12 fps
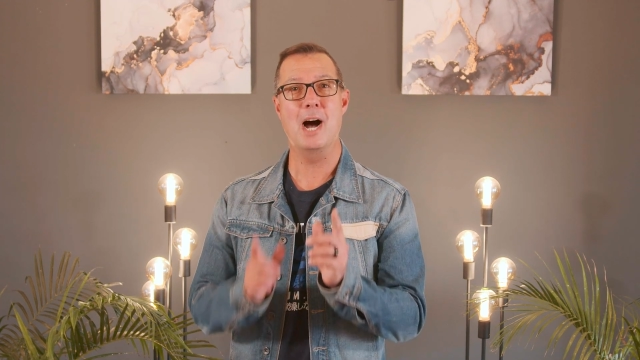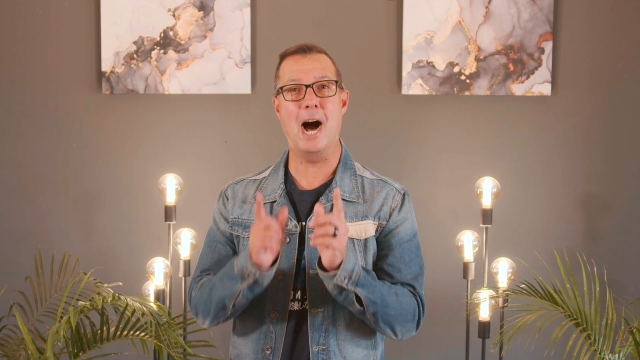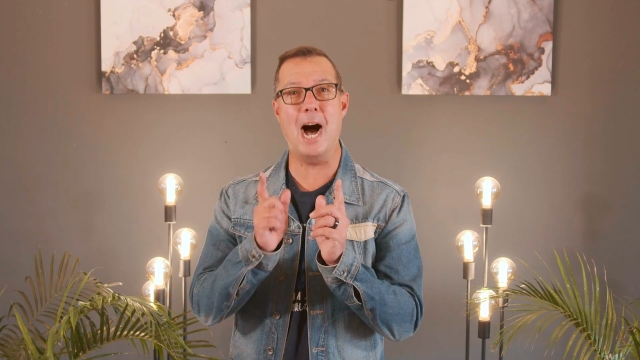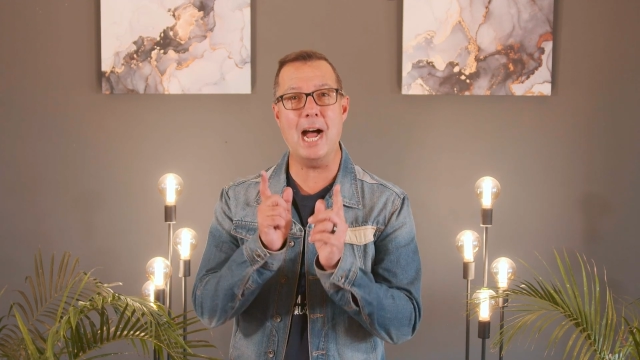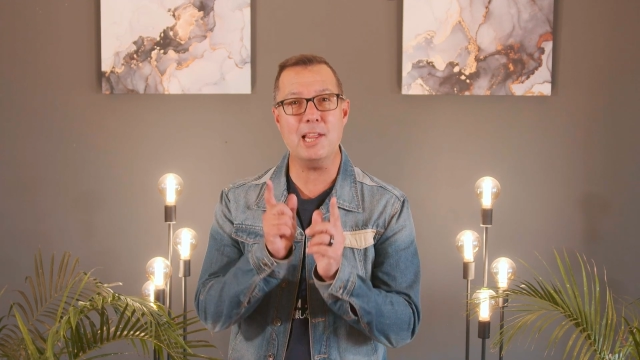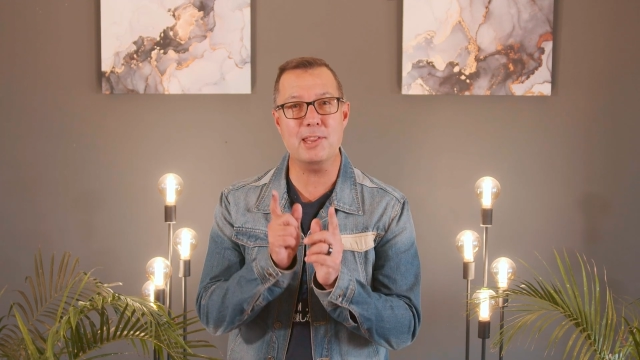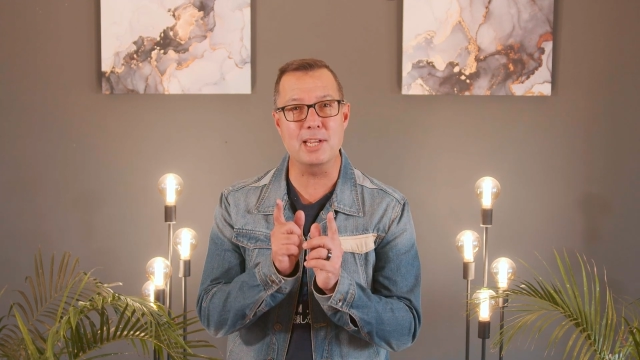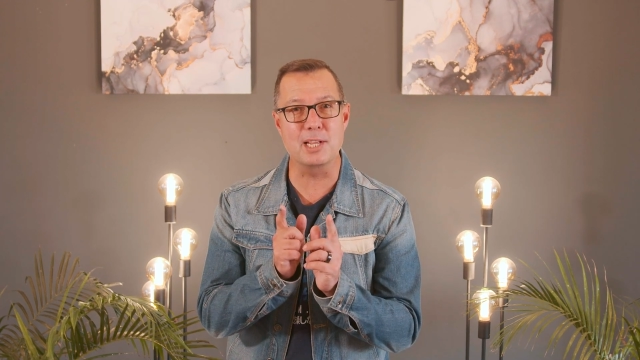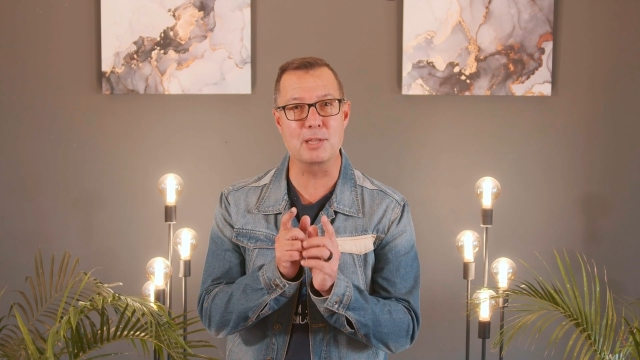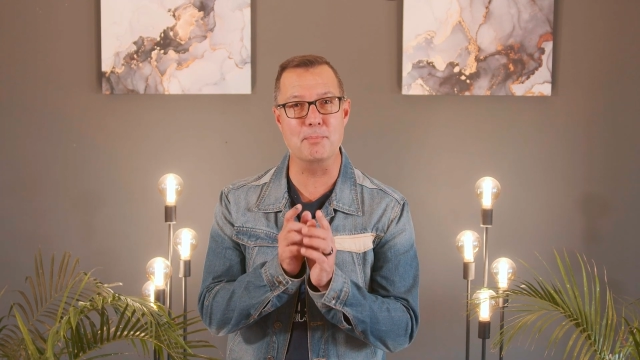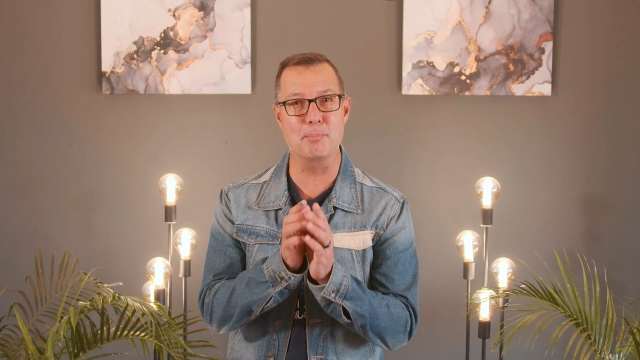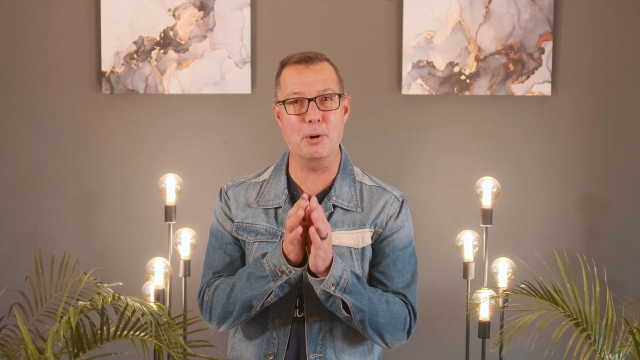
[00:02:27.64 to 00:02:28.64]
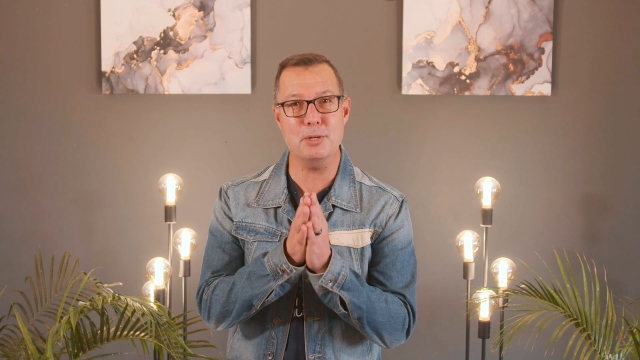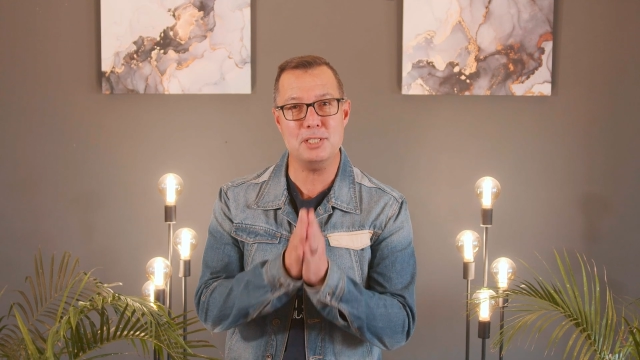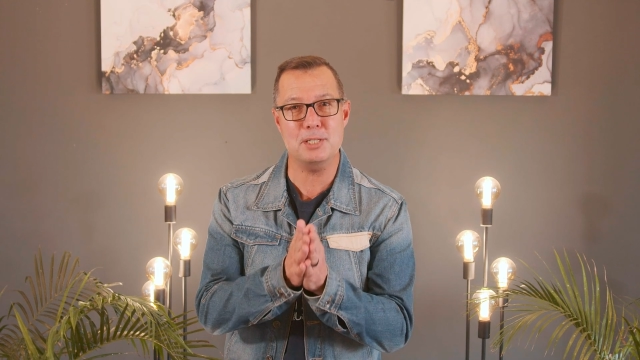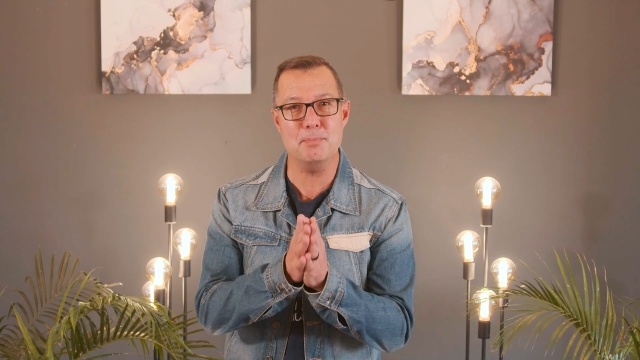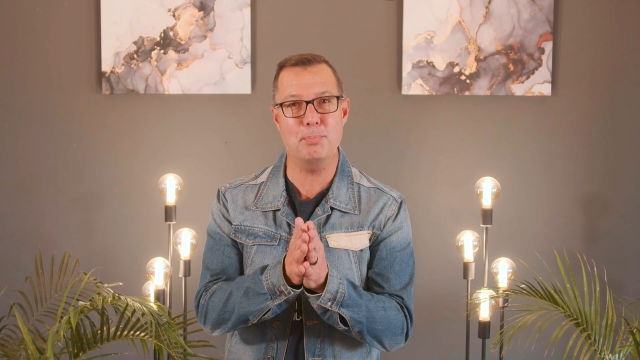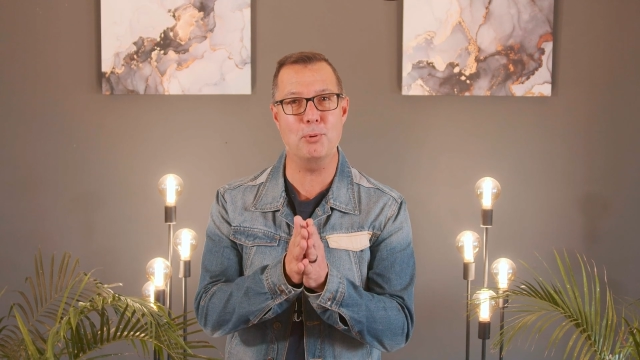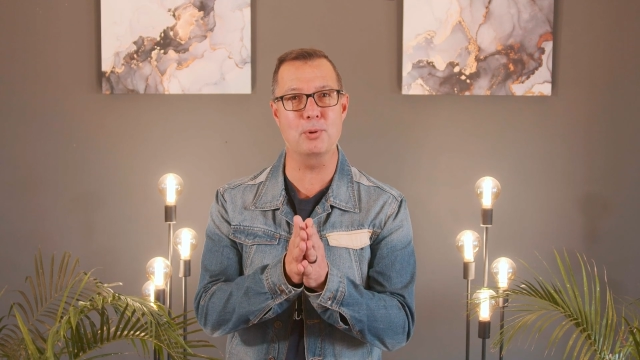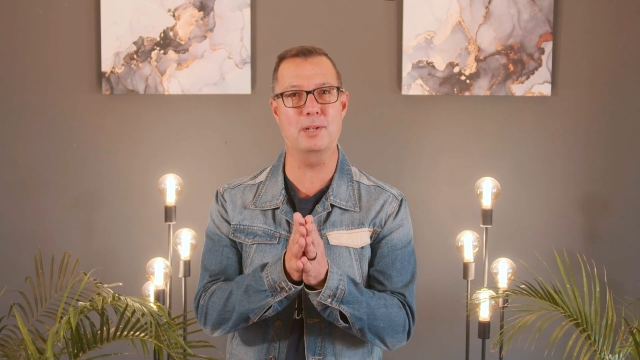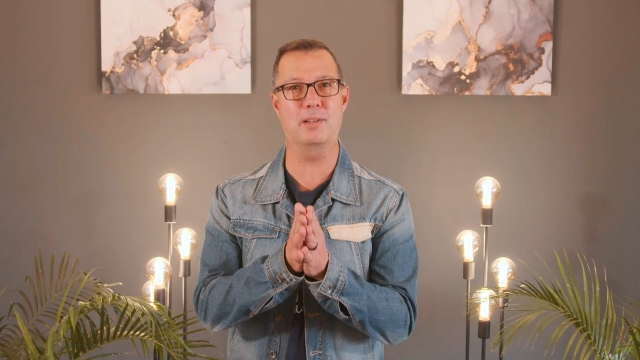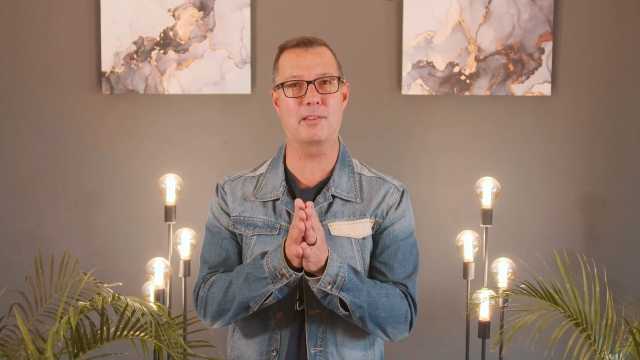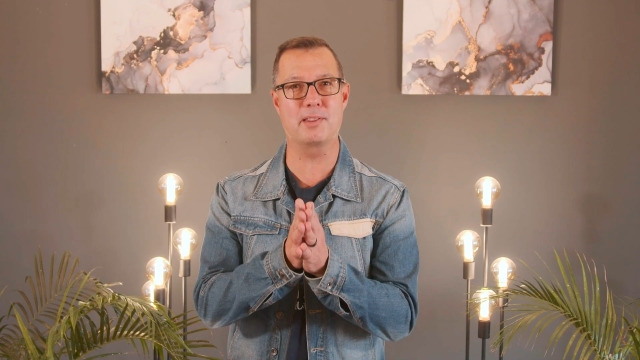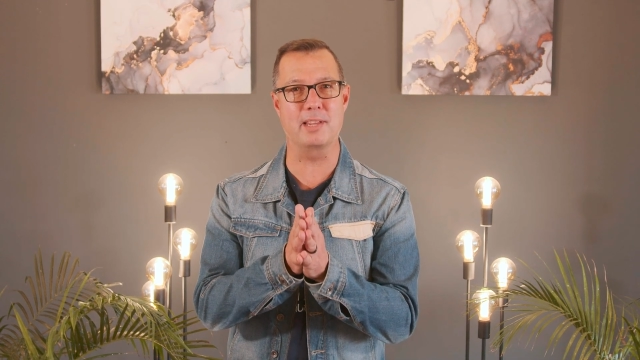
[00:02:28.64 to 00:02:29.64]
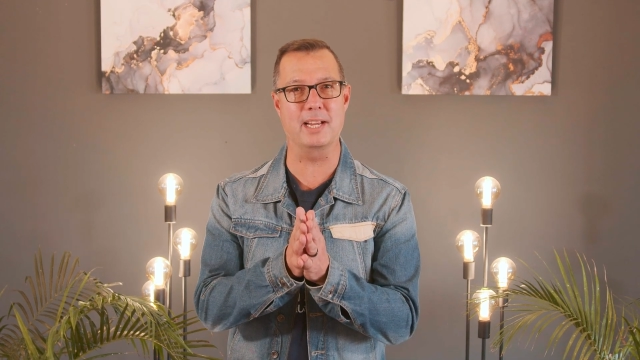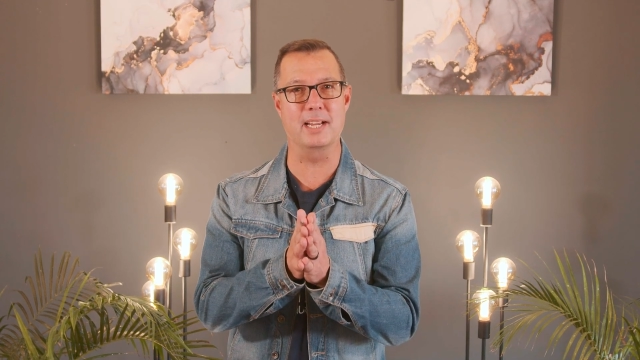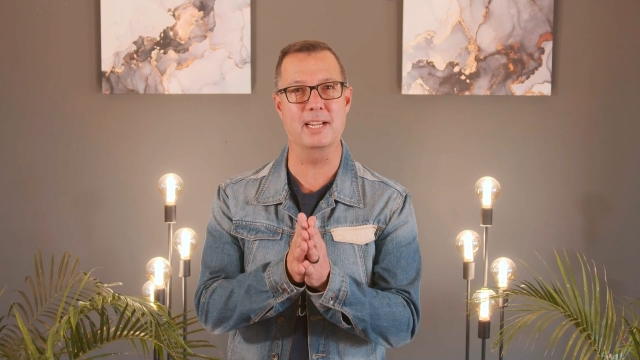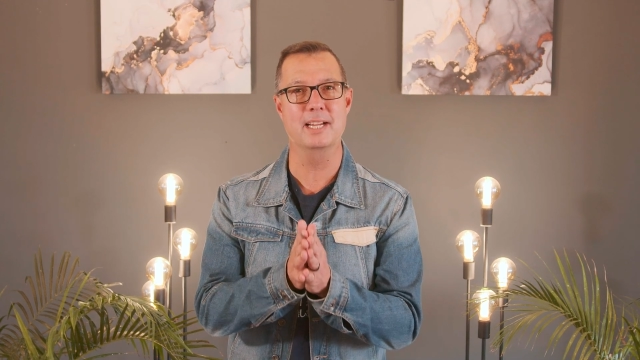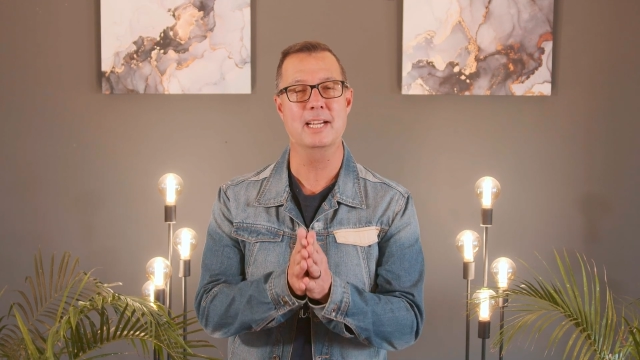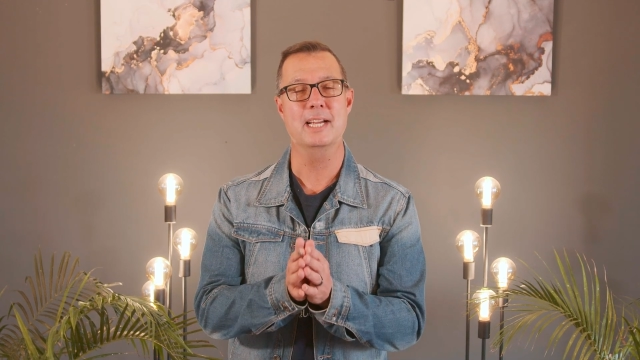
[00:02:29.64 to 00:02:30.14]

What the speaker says: I think the most important thing